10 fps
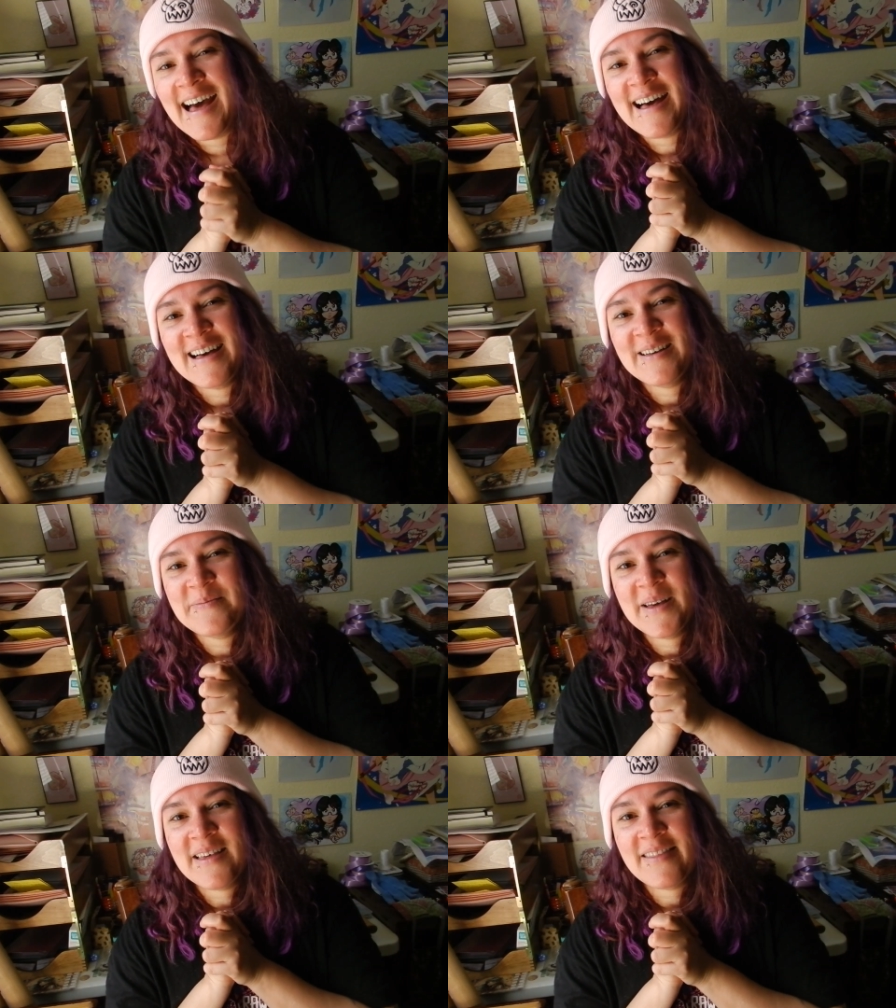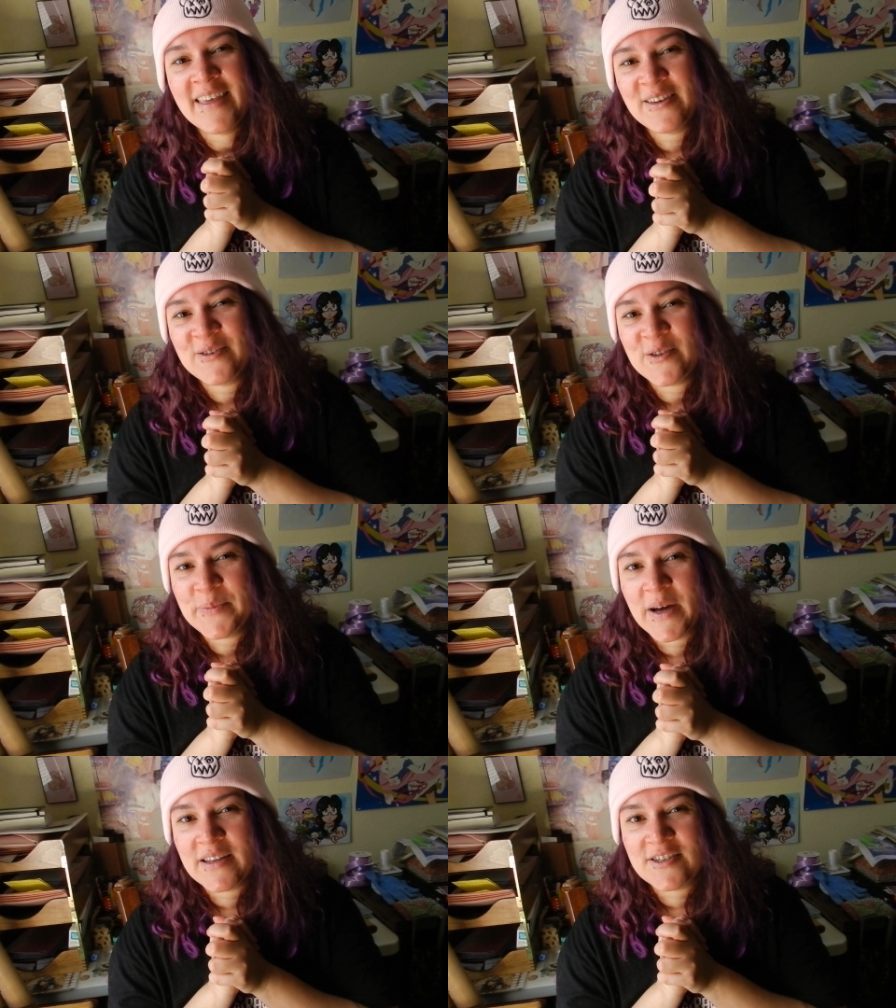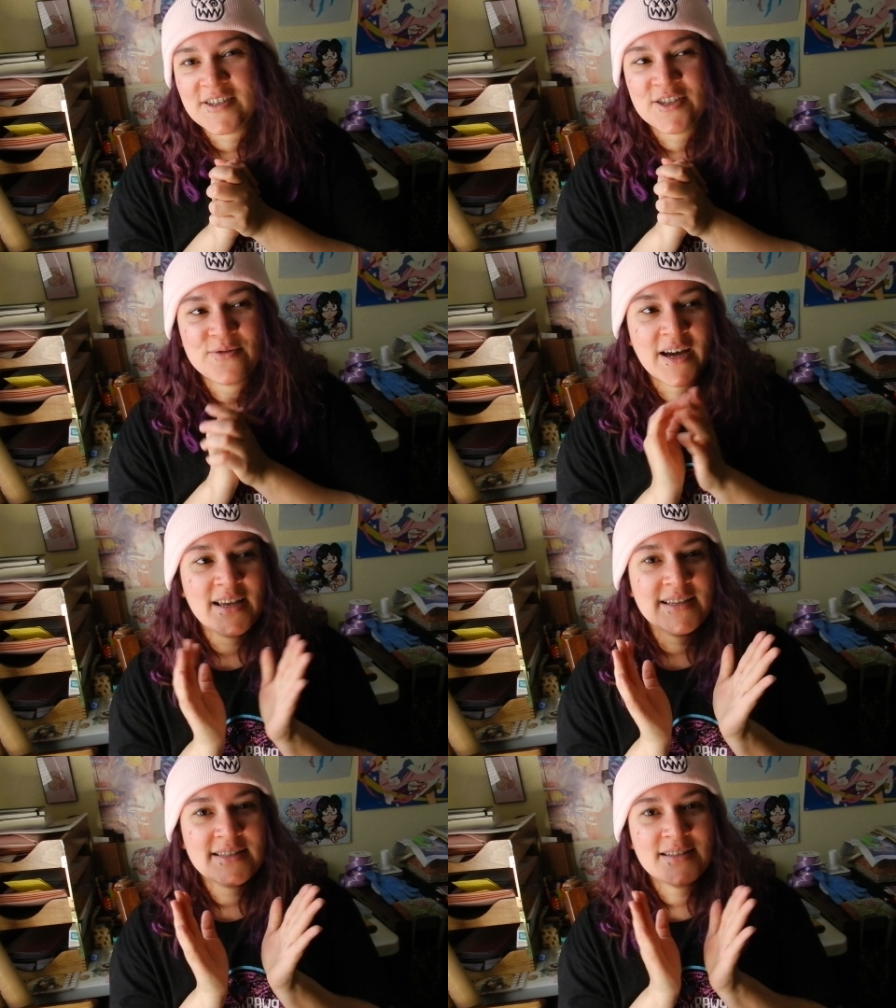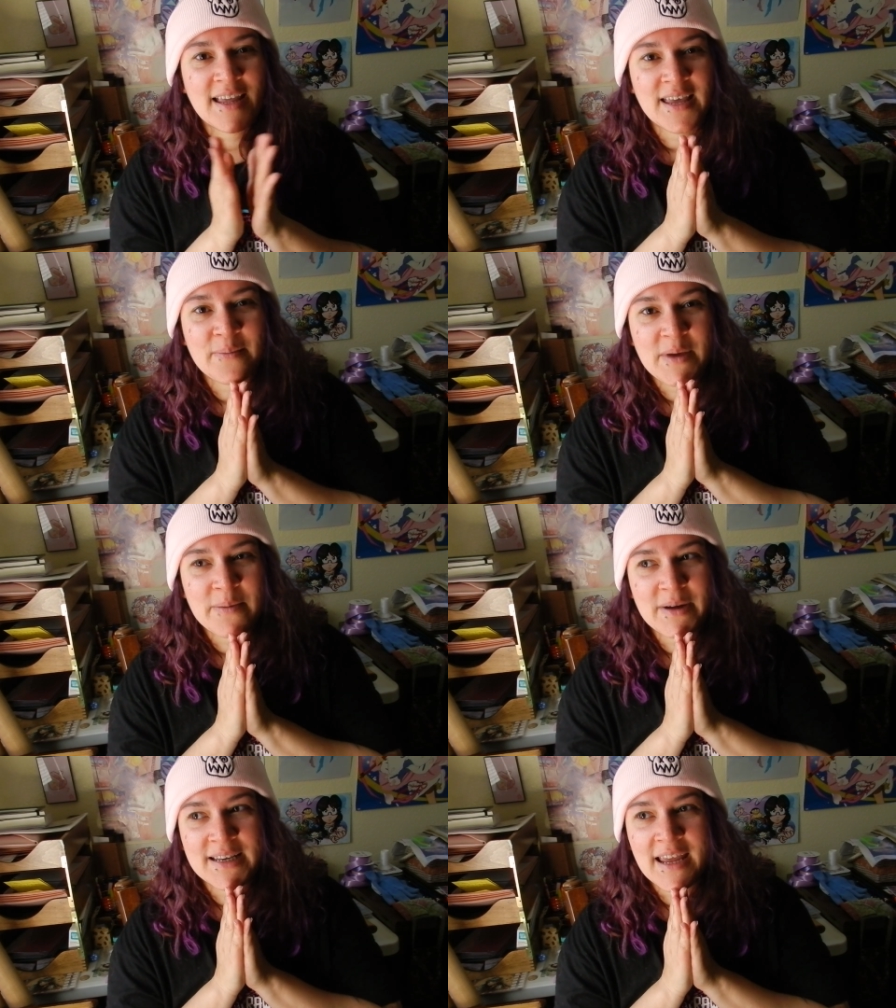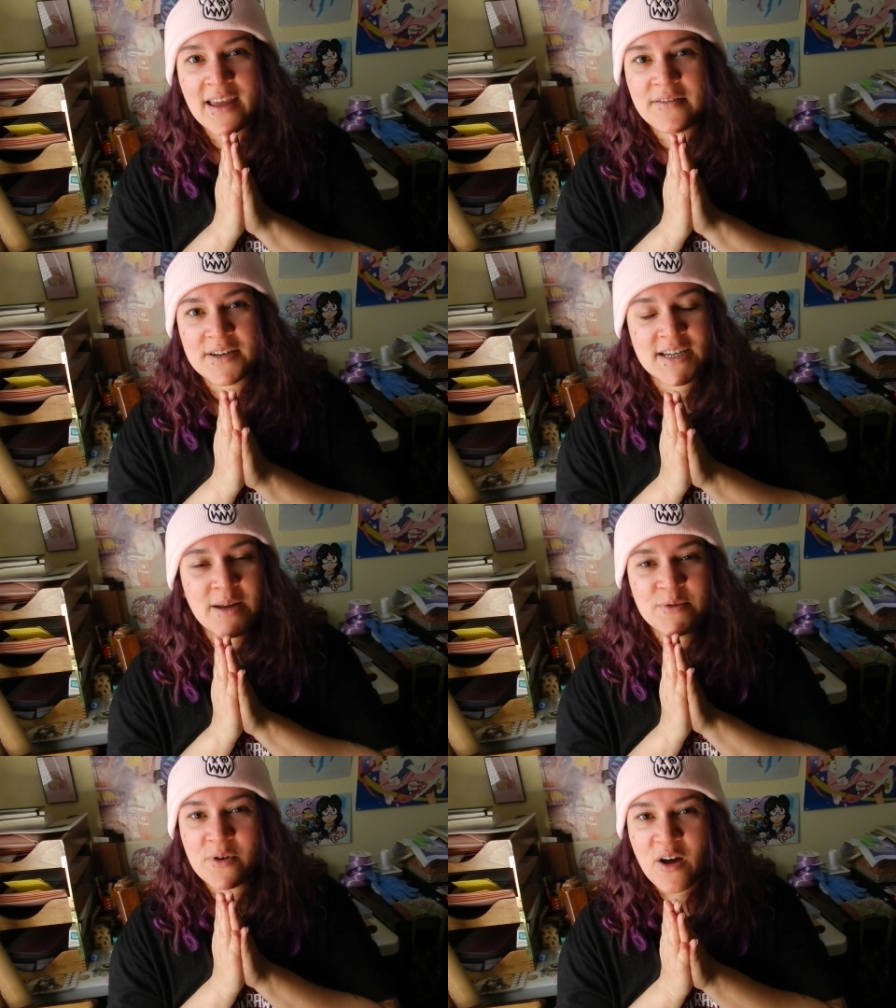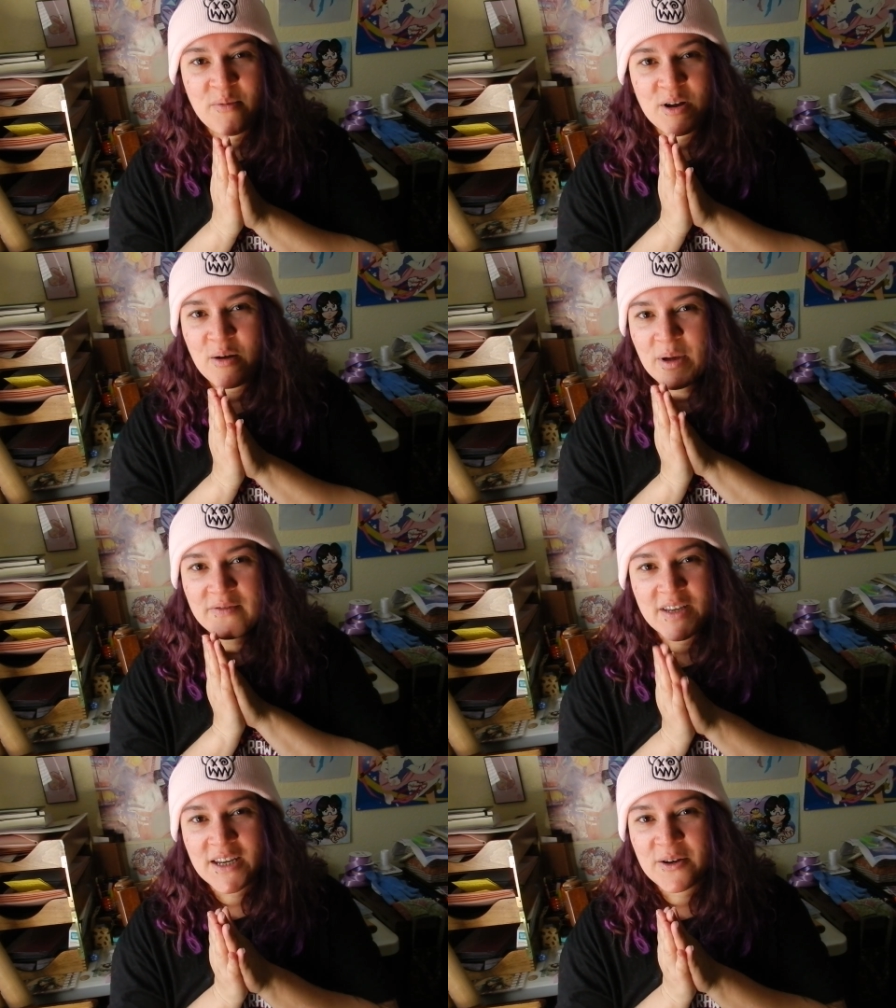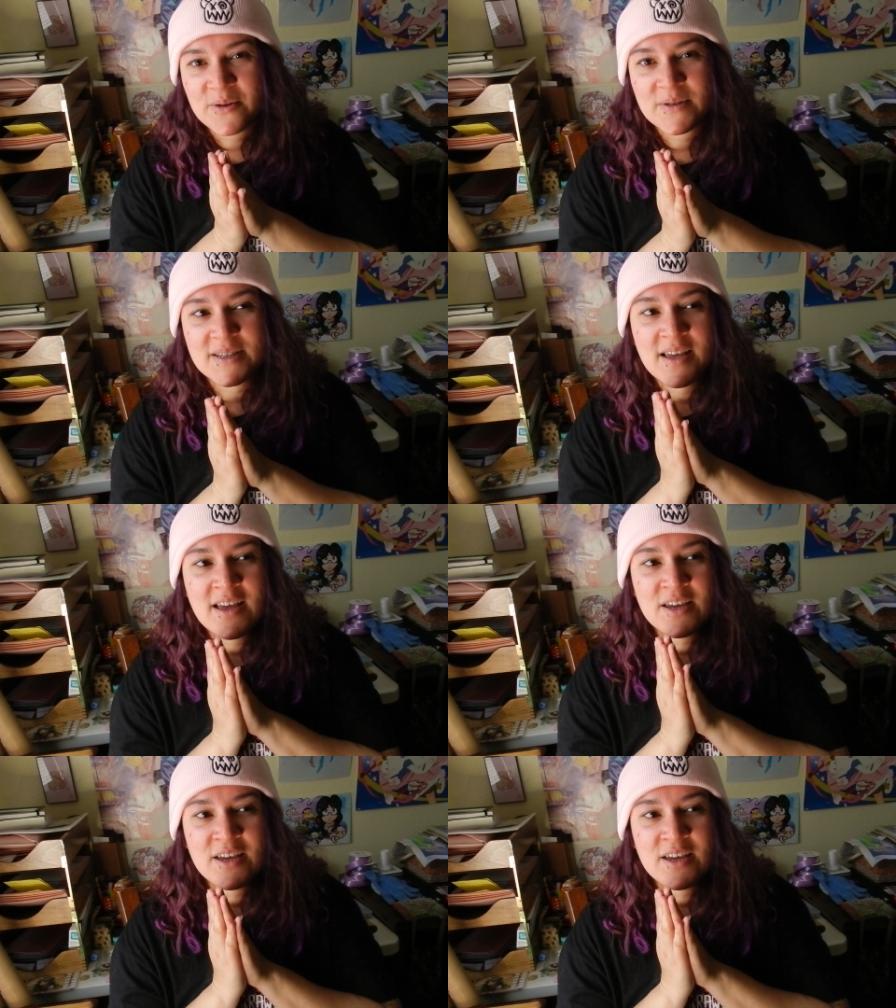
Um, thank you so much. You guys like make my day every time you comment on my videos.